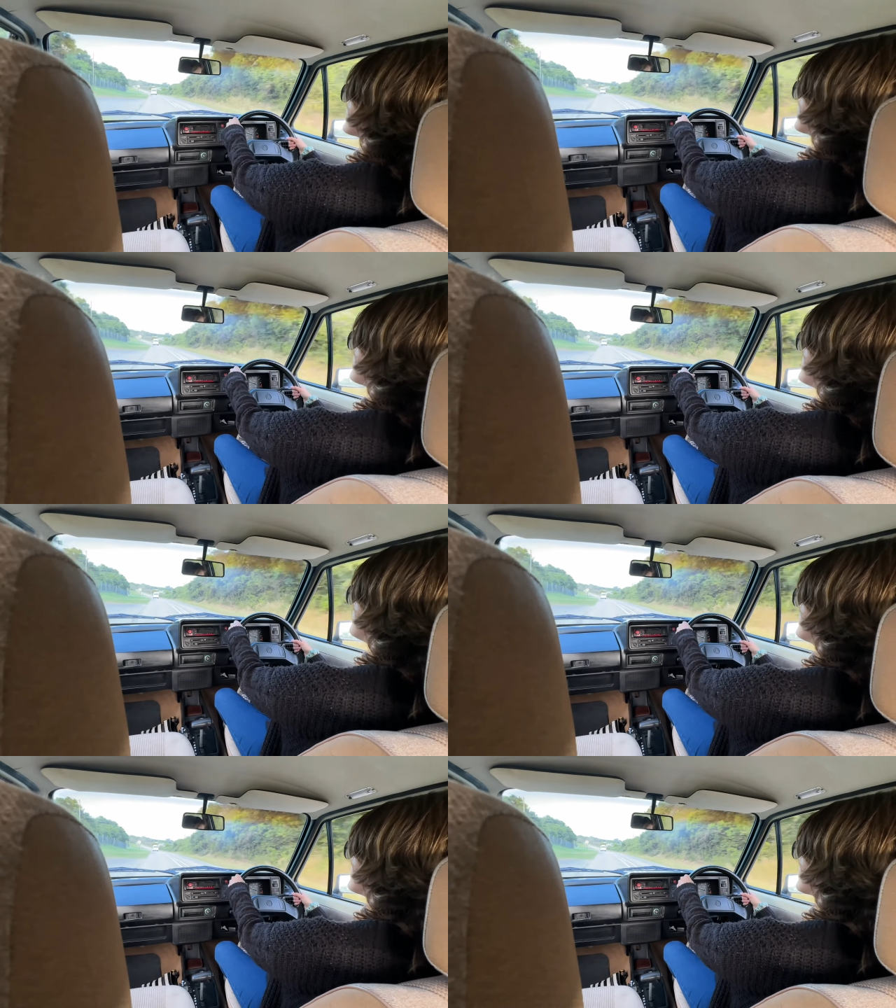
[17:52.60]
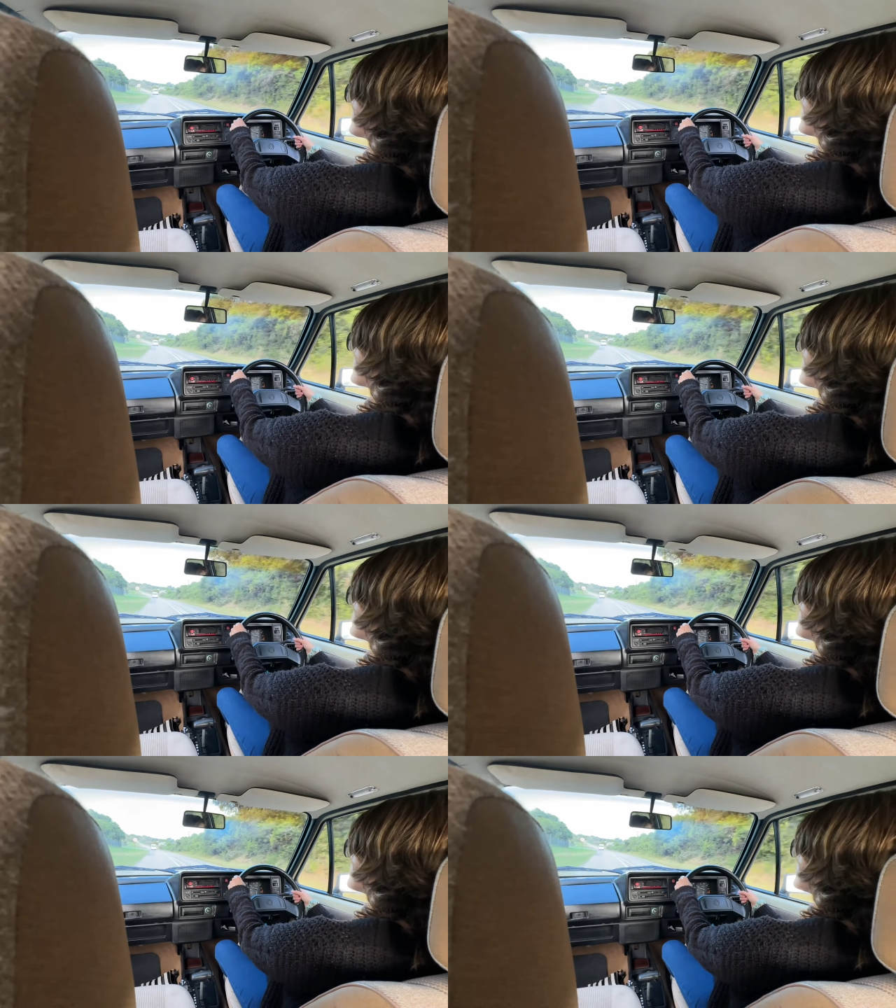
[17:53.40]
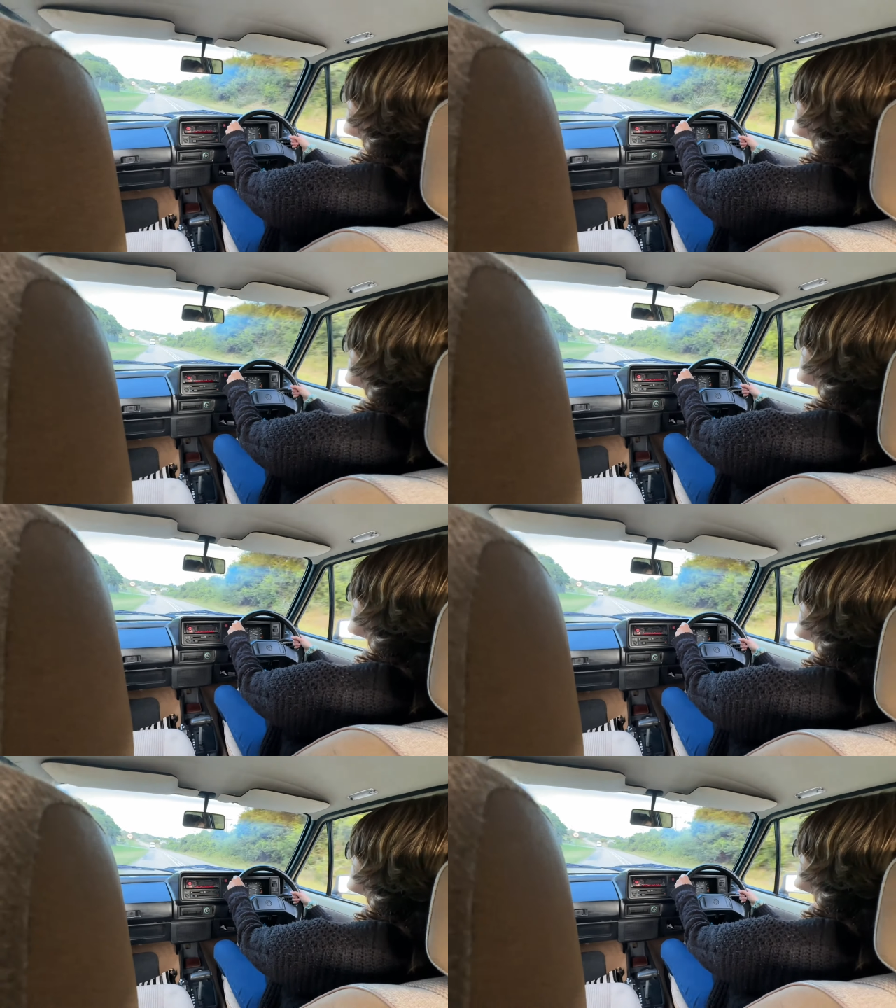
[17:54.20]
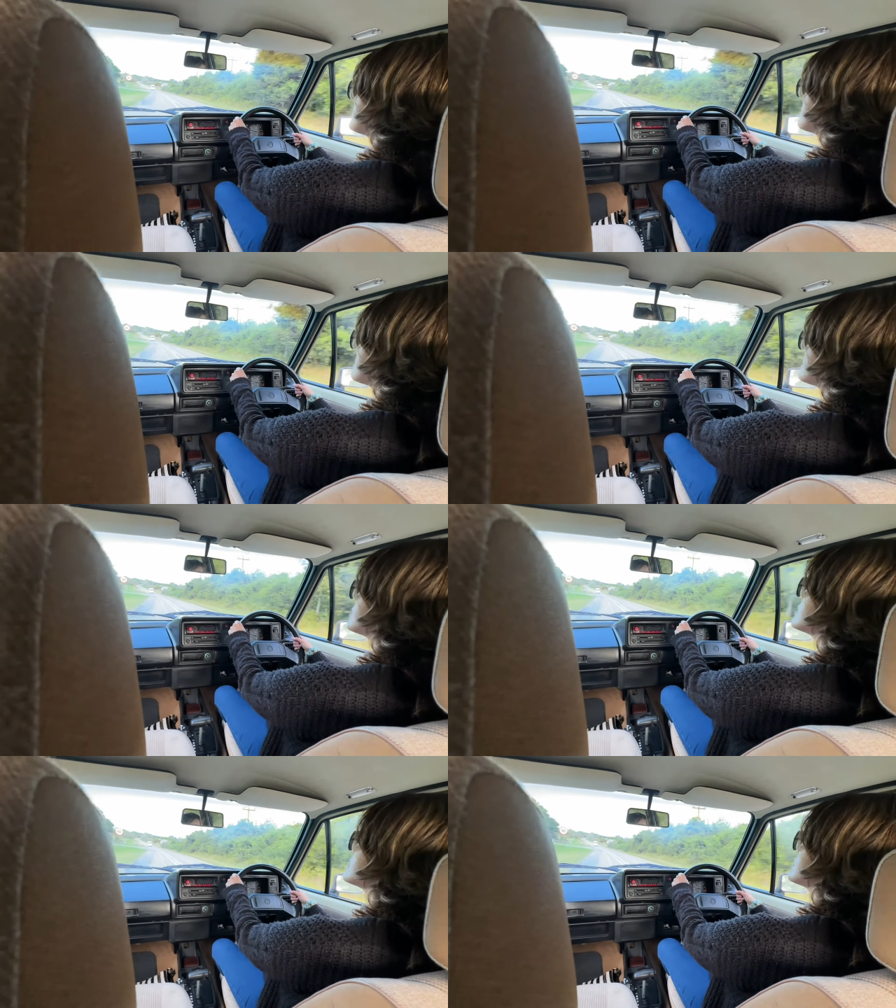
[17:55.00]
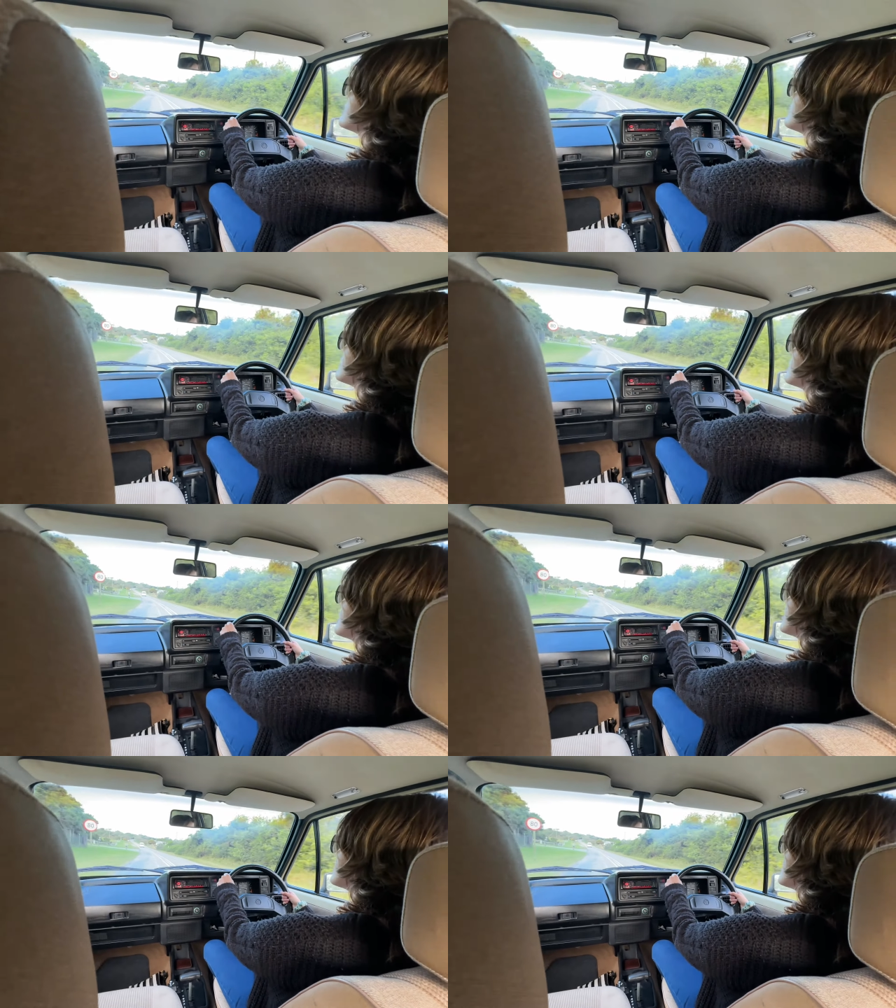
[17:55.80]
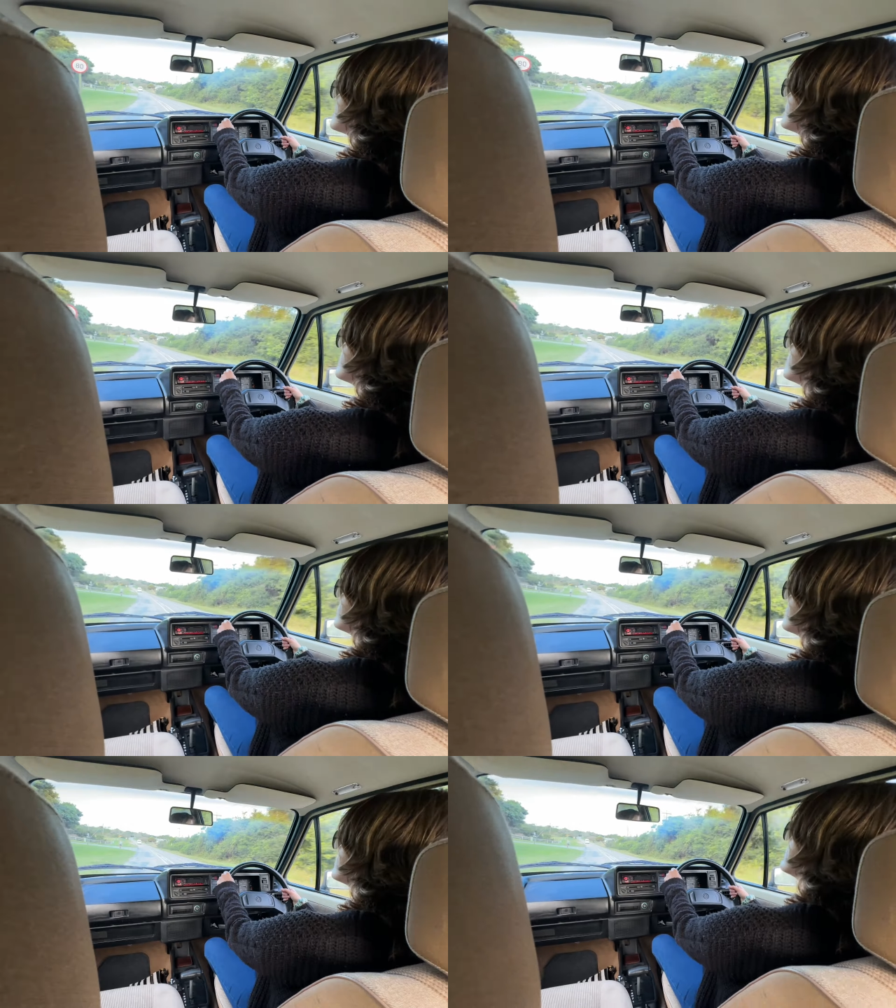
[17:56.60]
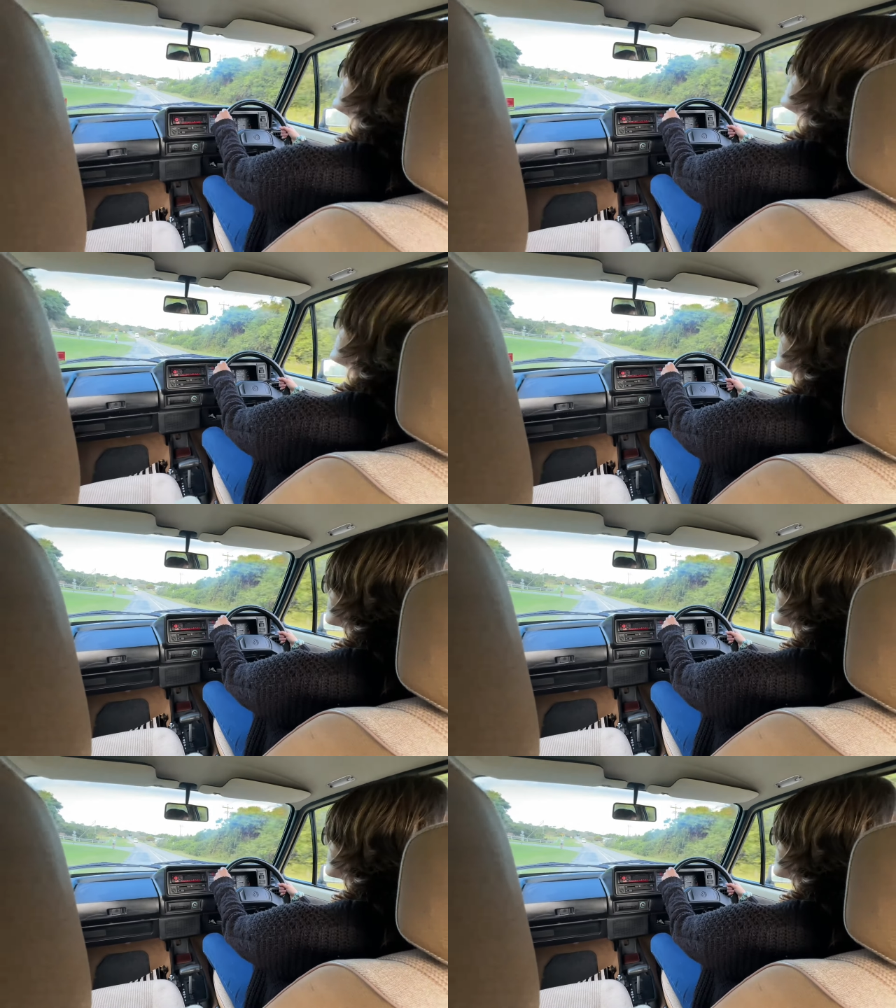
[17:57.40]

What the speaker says: (no speaker visible)